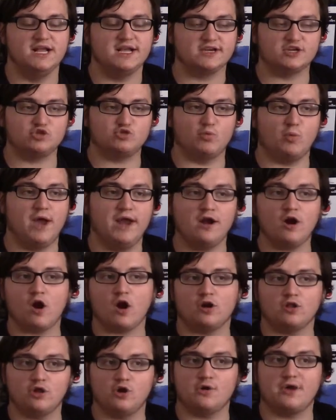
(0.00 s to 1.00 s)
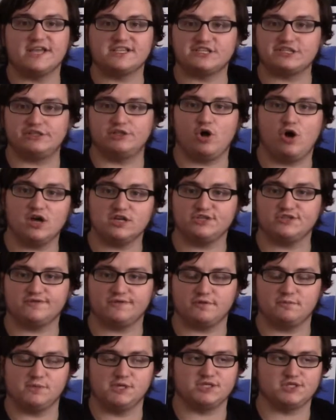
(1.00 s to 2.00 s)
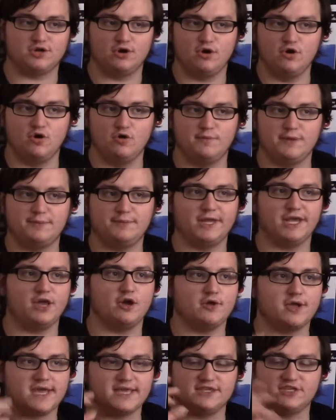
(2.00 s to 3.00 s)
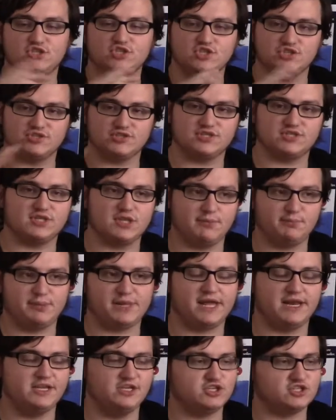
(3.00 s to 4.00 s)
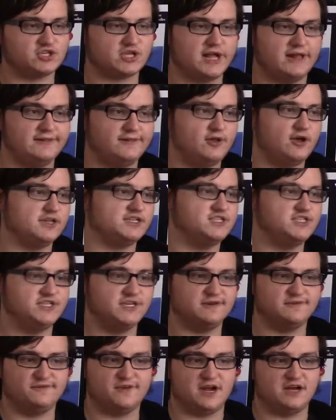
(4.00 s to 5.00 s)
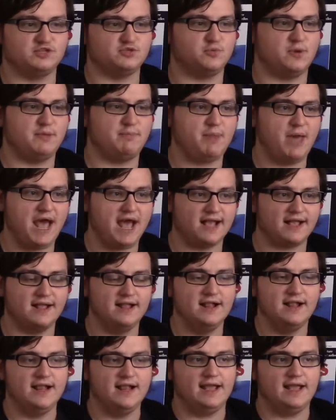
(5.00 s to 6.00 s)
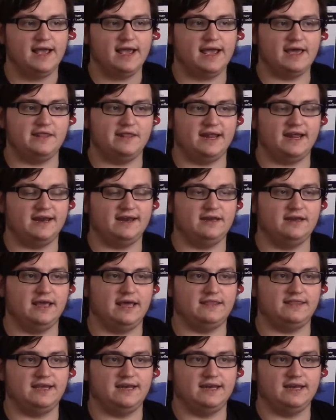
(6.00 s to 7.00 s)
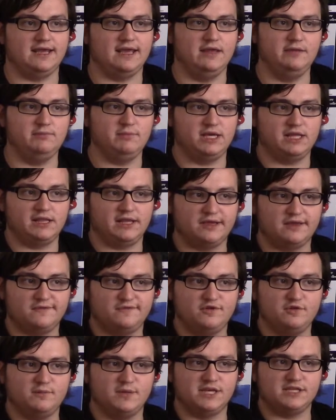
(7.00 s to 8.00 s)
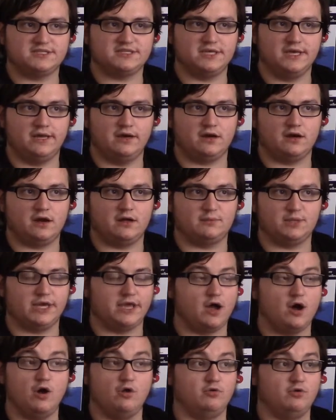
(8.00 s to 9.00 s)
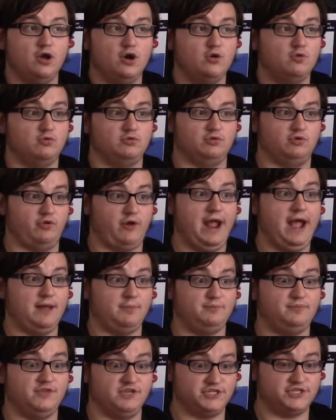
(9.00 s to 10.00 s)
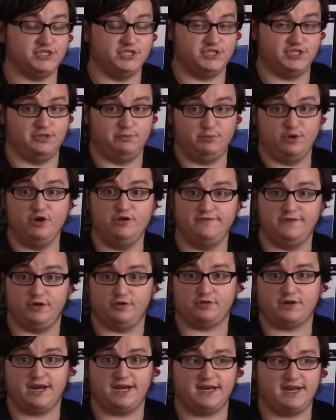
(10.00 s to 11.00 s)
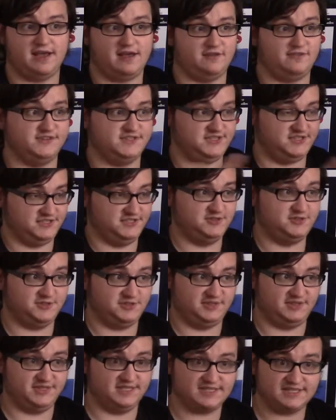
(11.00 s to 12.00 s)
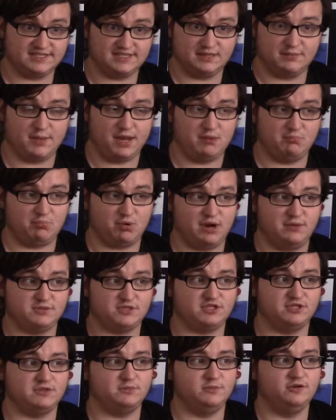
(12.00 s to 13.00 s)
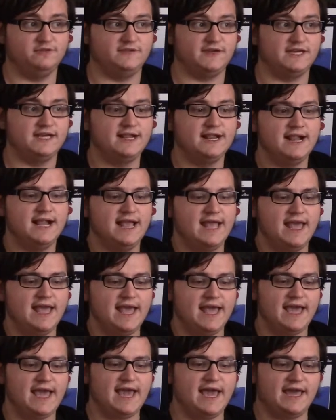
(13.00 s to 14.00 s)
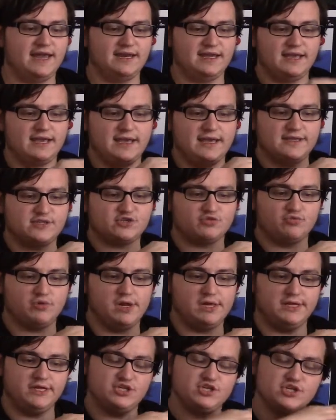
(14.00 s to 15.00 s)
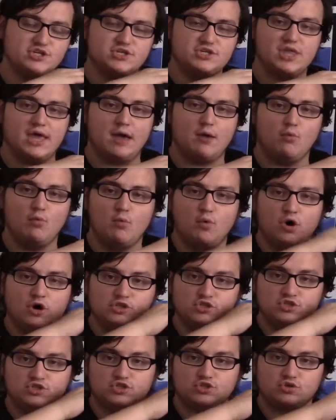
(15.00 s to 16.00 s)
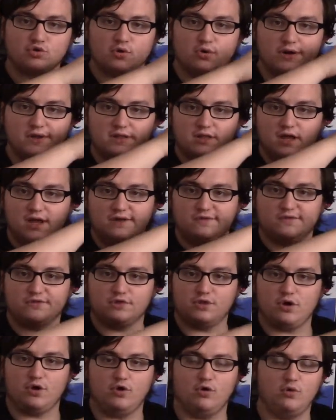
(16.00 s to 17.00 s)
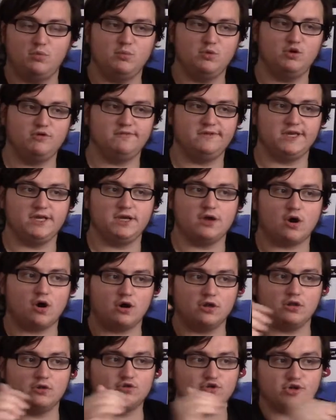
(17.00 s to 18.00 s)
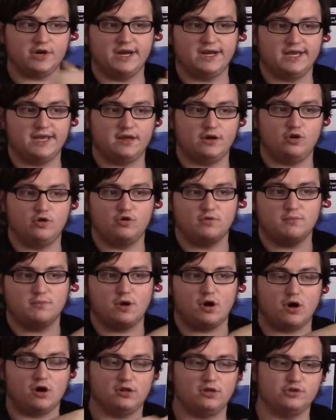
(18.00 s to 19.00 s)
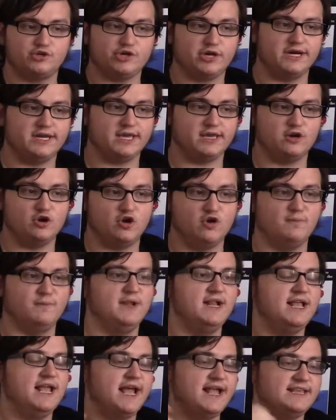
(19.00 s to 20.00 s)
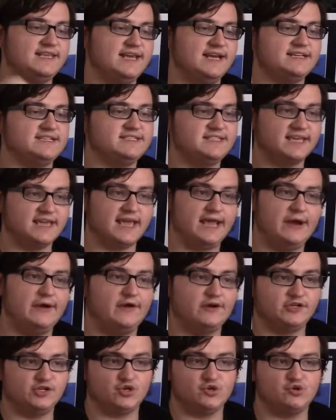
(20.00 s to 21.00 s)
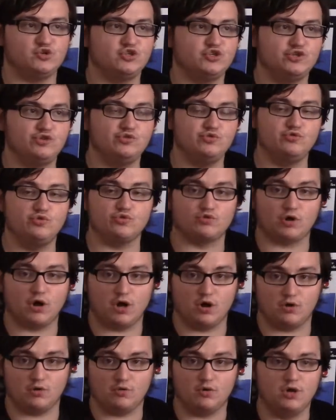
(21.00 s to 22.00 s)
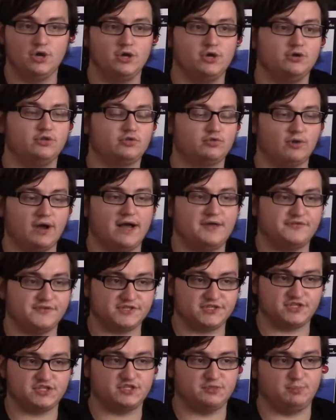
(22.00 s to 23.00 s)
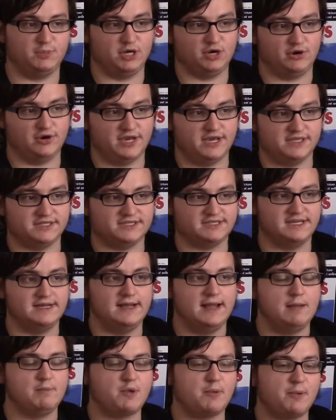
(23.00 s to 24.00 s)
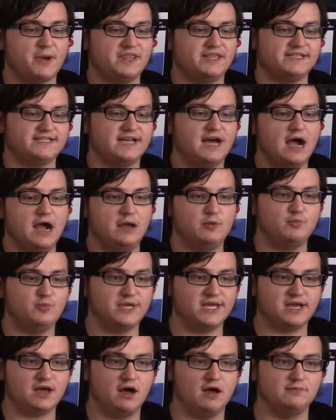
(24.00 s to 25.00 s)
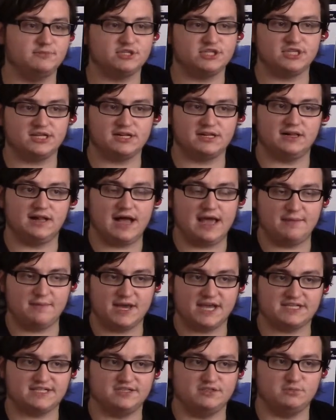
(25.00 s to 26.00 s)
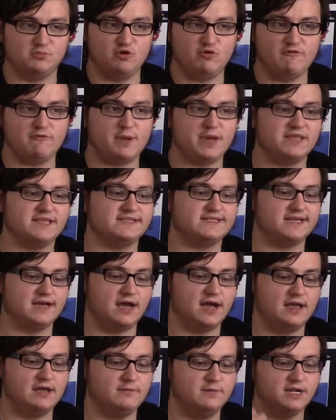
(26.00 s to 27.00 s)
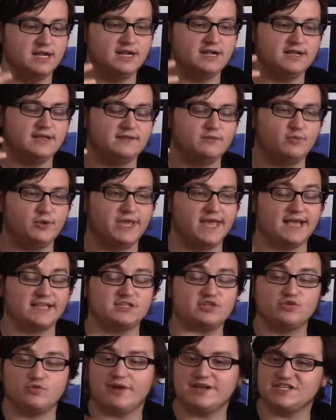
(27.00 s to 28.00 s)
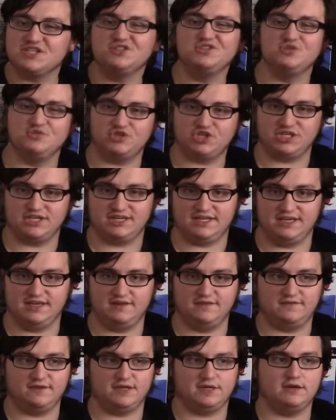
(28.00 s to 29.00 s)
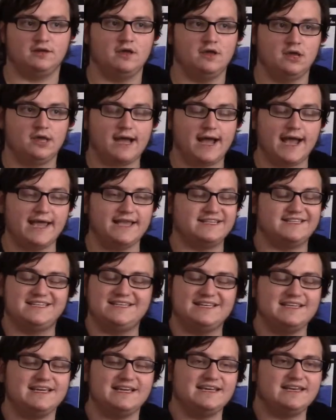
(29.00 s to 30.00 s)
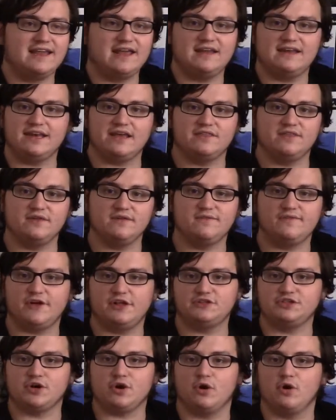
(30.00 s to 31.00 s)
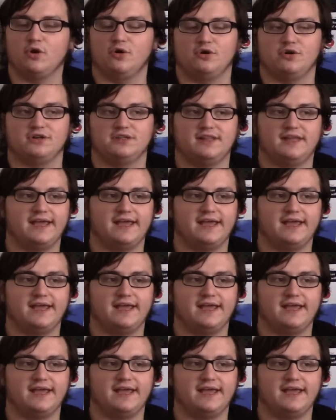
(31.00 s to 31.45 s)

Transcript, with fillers: Because when Arlo gets lost from his home, I'm like, okay, this is just a subplot. He just got lost. He's gonna find his way back. And then, I, and then it hit me like a few minutes later. I'm like, oh no, crap! This is the movie right now. This is this is the main premise of the movie, and it's really just that one storyline for the whole movie. Arlo trying to get home. Arlo trying to get home. And yes, the characters do grow throughout this experience. But by the time we come to the climax of the movie, by the time we get to the resolution, even it, it nothing felt earned.